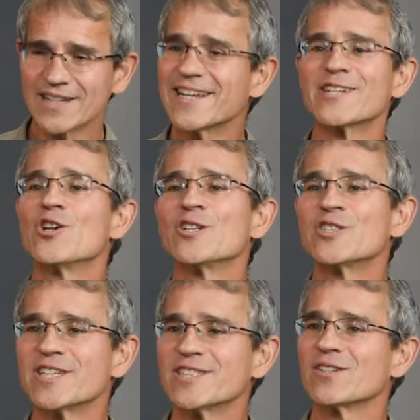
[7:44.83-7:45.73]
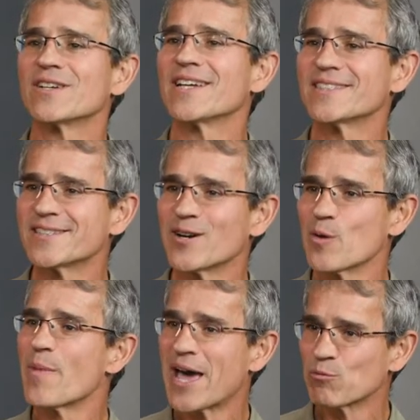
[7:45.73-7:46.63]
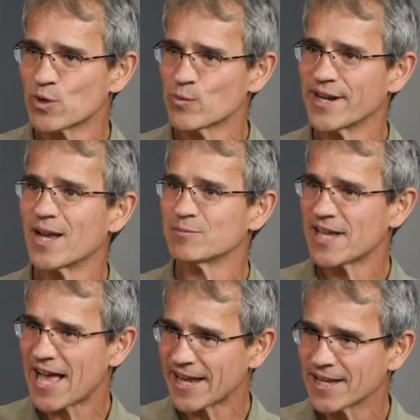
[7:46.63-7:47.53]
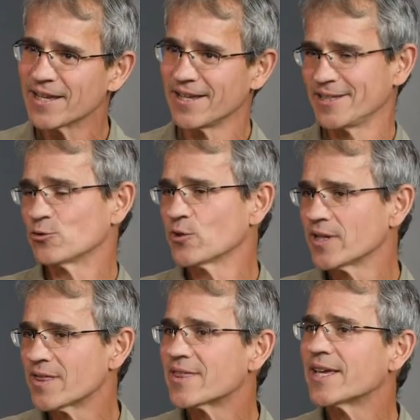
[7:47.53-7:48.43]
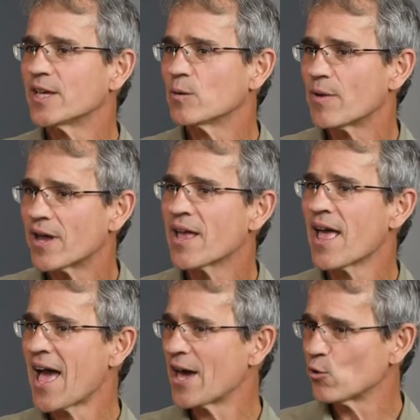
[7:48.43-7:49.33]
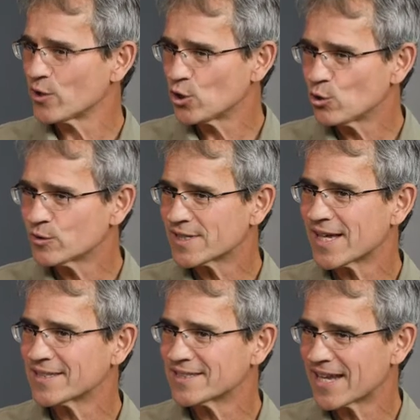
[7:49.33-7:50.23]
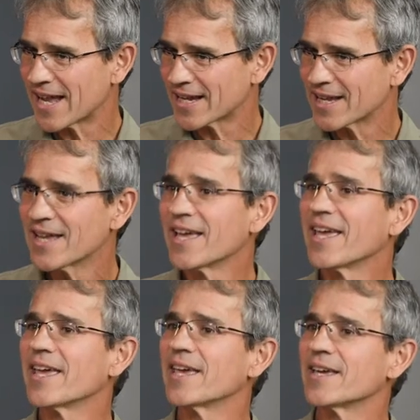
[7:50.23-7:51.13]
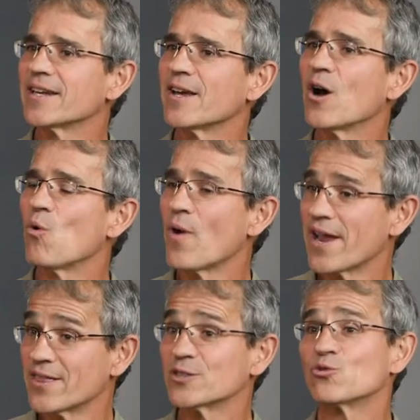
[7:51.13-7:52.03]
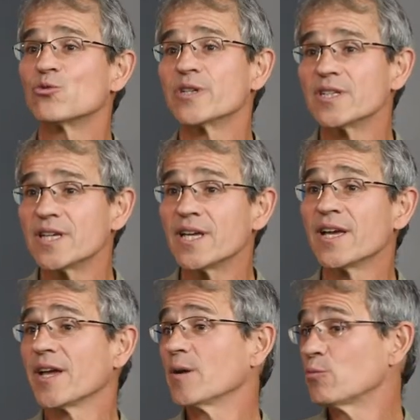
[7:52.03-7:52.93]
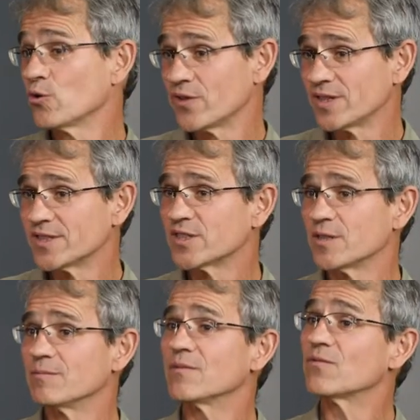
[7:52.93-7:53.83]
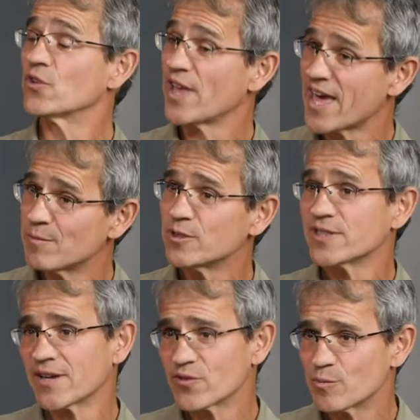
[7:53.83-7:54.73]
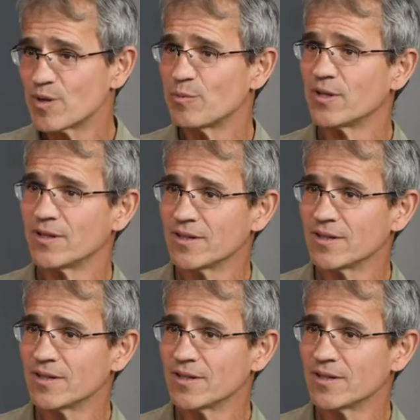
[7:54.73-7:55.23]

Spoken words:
technology isn't necessarily a bad word when it comes to ag. It's really thinking about how do we use that tech in a way that's really improving the system for the animals and for the people.